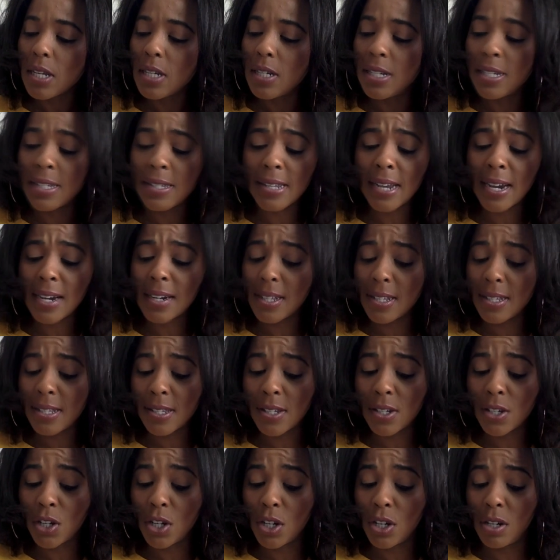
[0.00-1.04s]
deciding
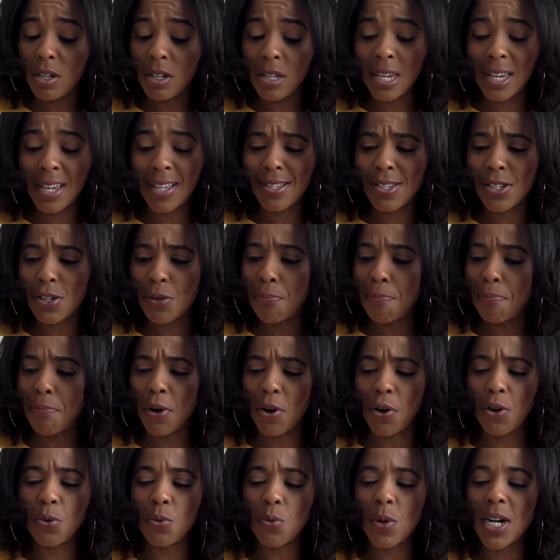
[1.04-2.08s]
to get into
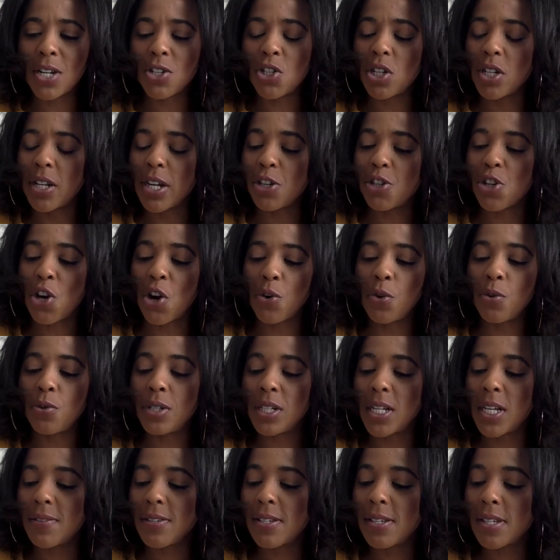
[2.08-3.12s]
bird watching, like turtle
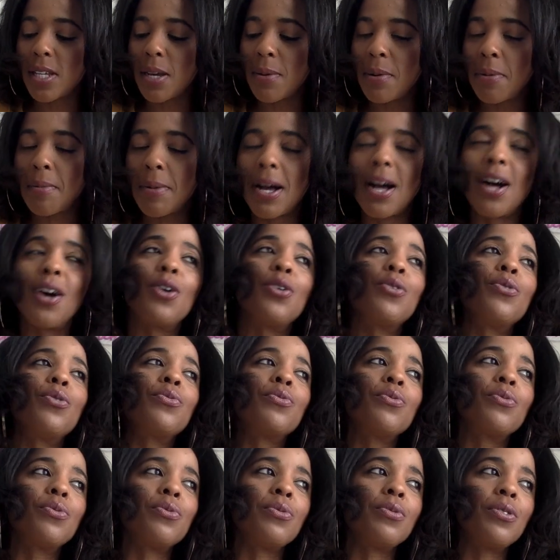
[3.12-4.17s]
doves has come to my own.
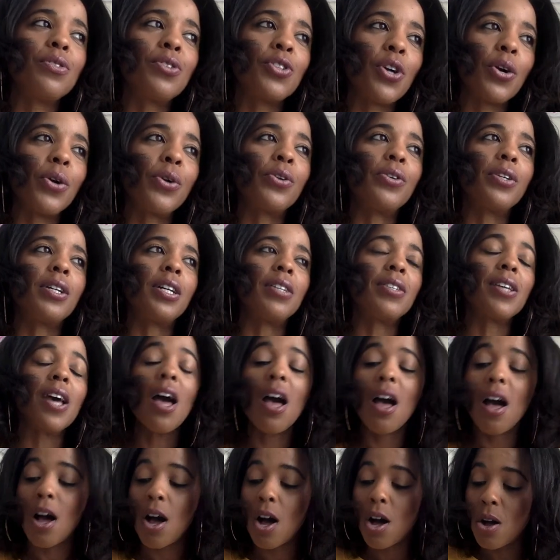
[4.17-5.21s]
Turtle does.
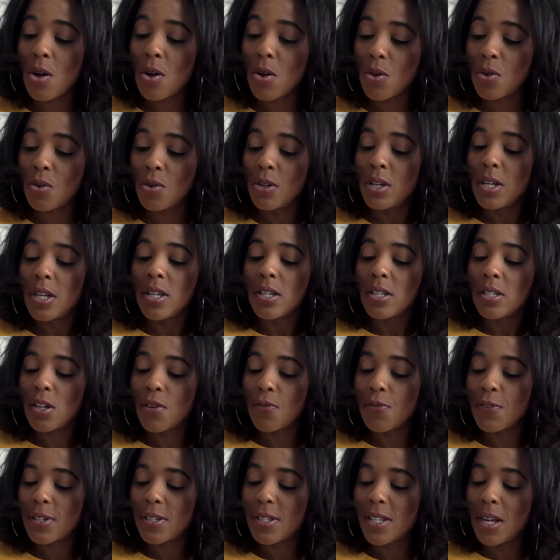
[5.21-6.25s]
Oh, so
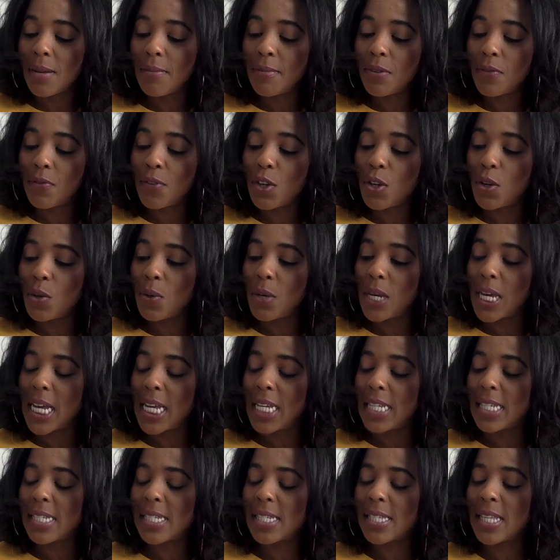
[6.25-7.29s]
for some of you,
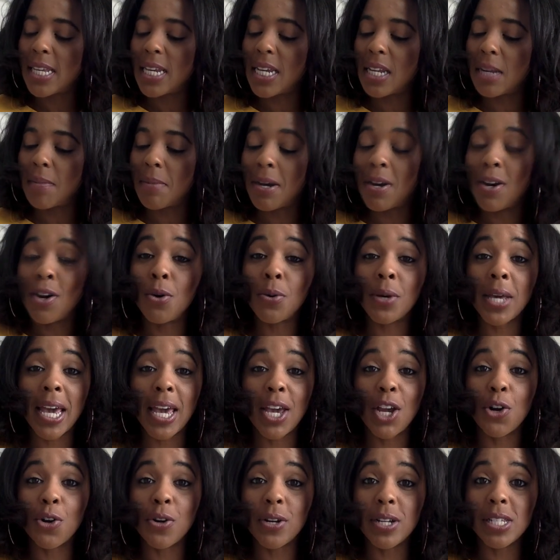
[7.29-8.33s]
it's thinking about,
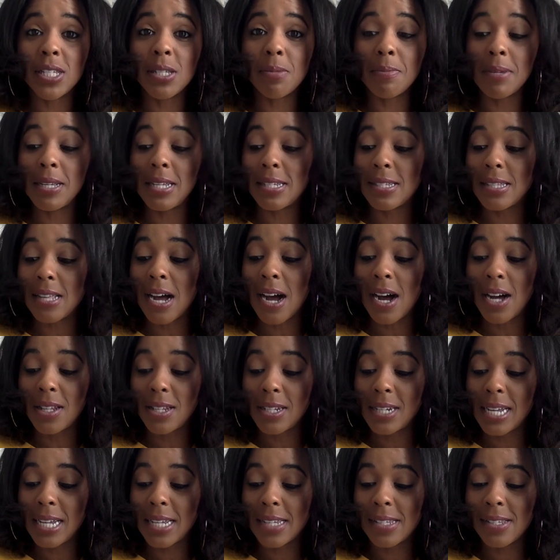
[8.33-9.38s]
okay, Christmas, the
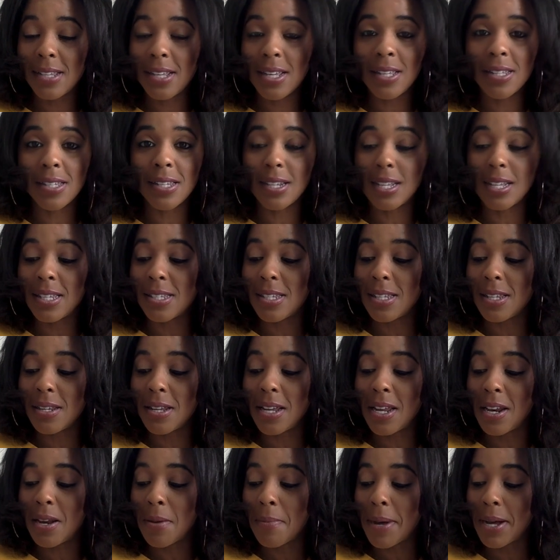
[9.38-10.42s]
holiday season is
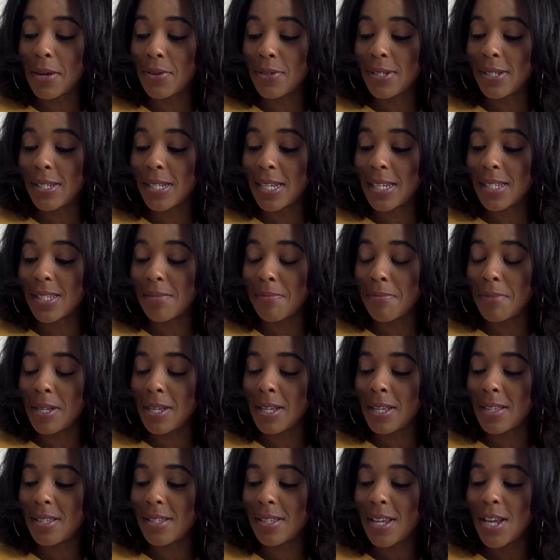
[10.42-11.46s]
in about 6
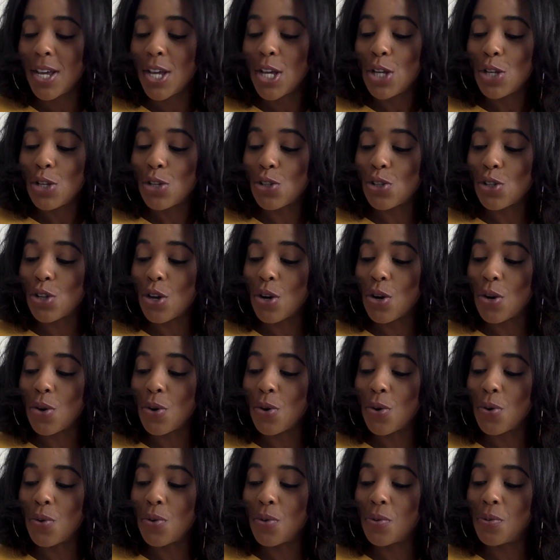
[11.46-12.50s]
months.
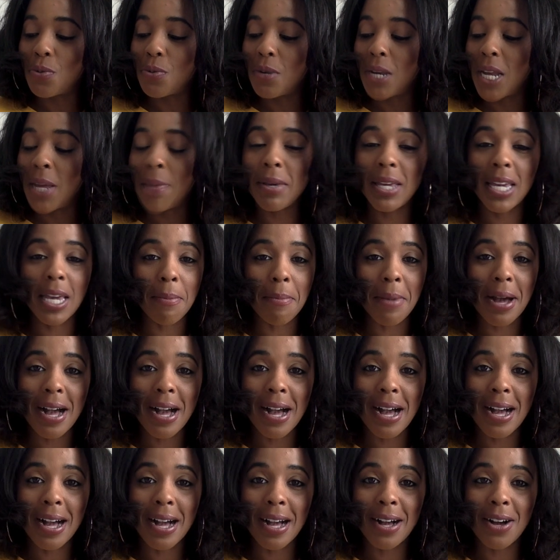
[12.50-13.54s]
So let me get my
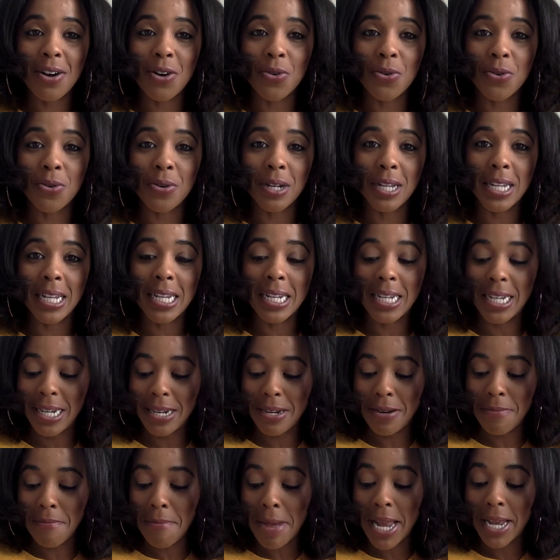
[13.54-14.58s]
eye on
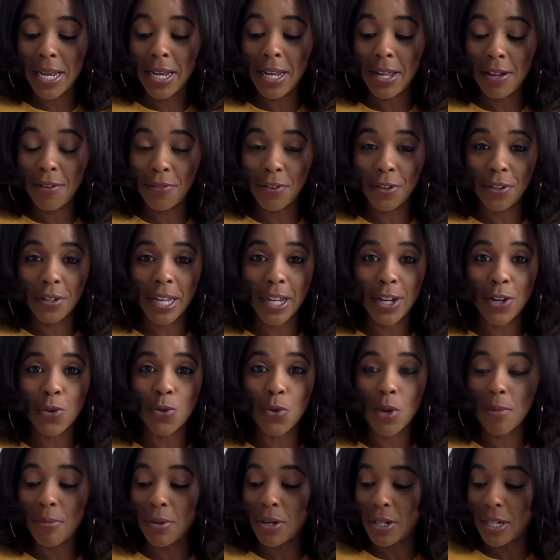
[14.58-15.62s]
my lover, like
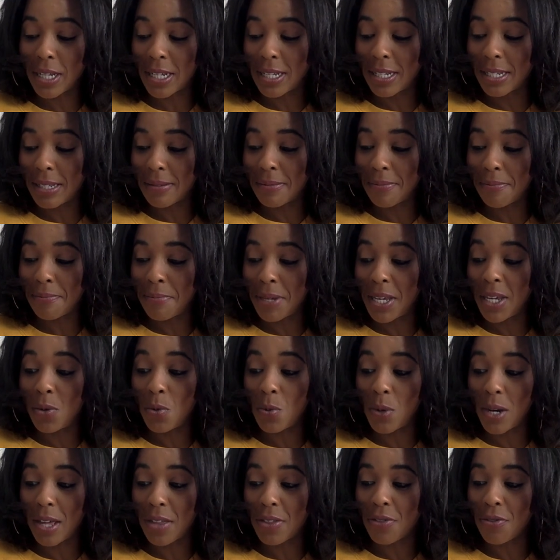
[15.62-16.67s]
who I'm going to be
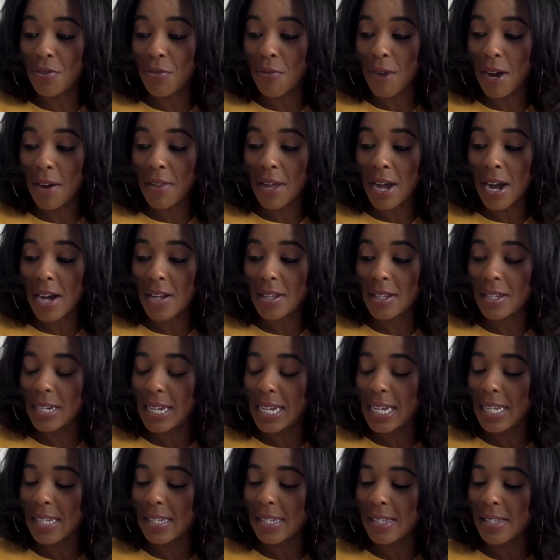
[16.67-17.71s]
with around the
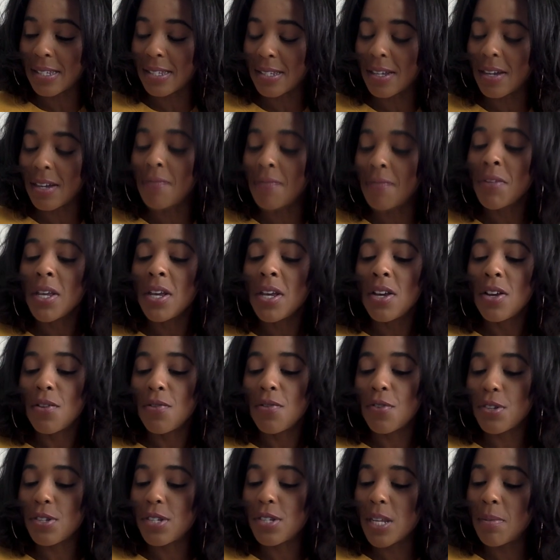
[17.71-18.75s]
holidays and stuff.
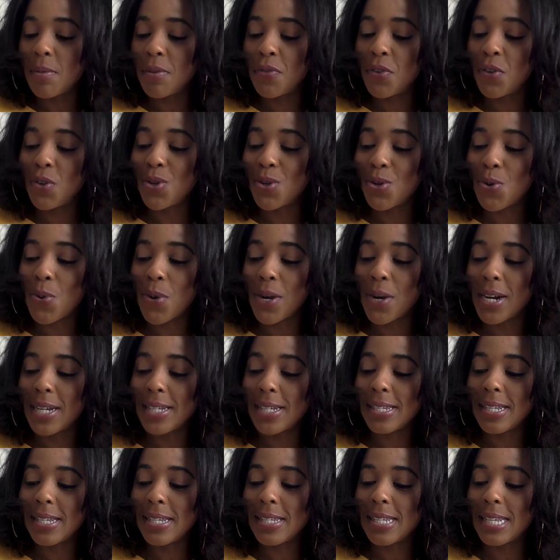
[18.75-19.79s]
For some of you
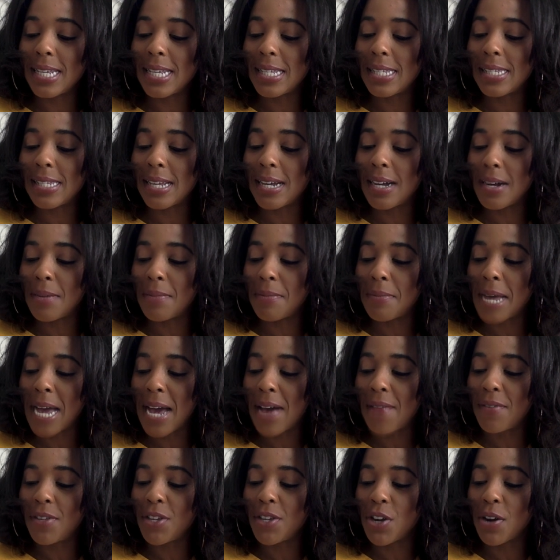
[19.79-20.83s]
Aquariuses, it's
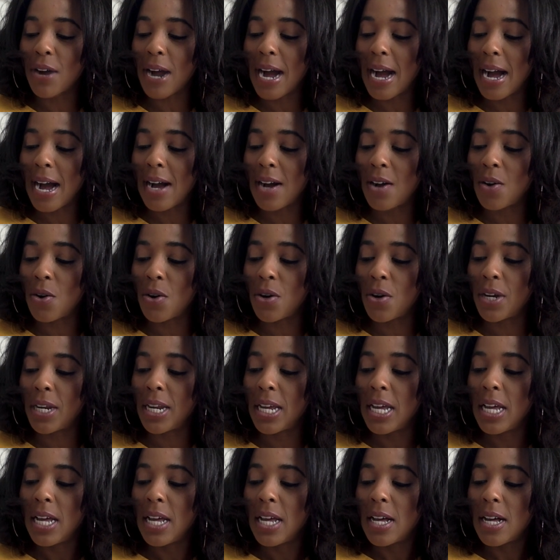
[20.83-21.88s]
having your eye
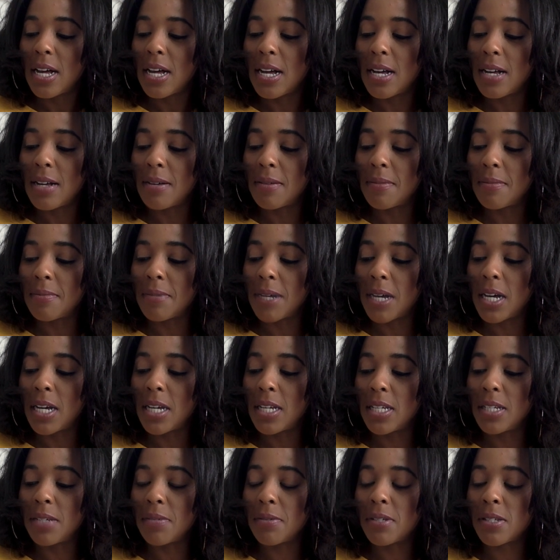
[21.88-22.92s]
on
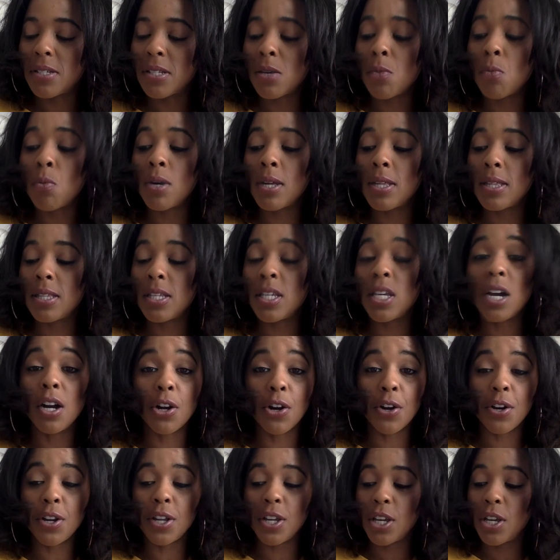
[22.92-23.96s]
someone
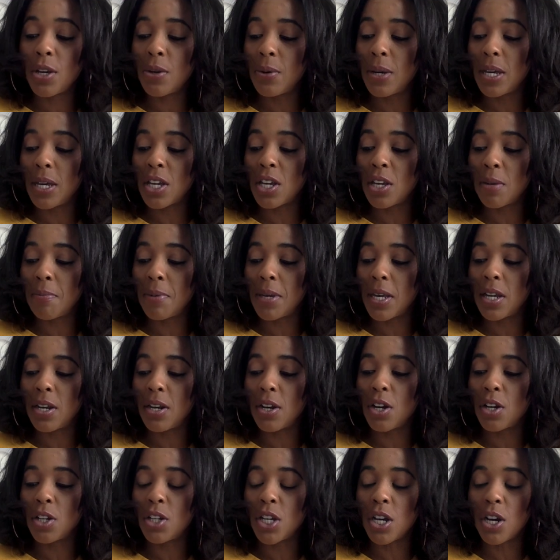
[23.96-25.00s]
younger than you. It could be
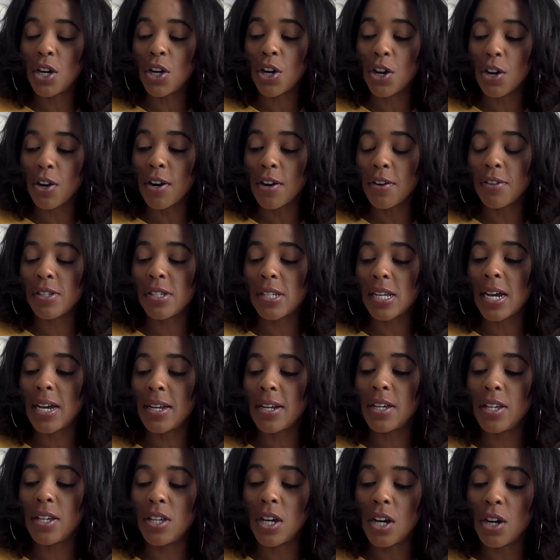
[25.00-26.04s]
a younger earth sign,
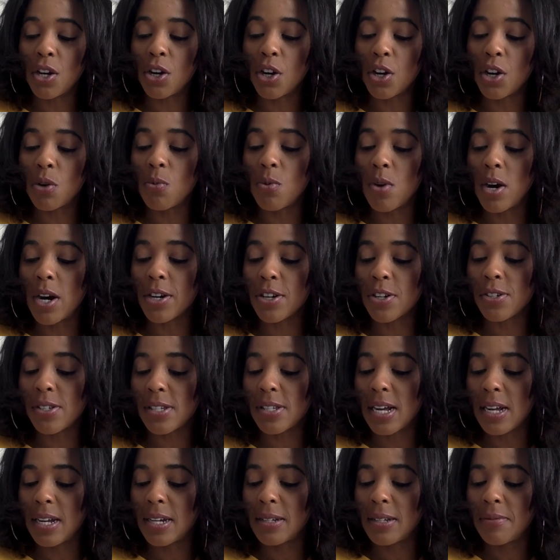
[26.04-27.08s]
a younger water
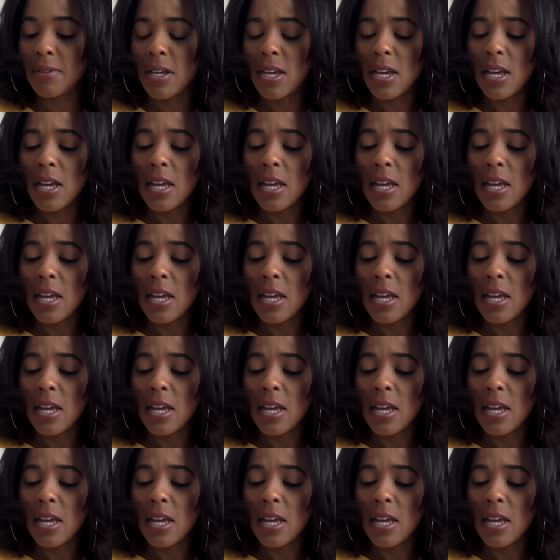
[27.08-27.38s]
sign.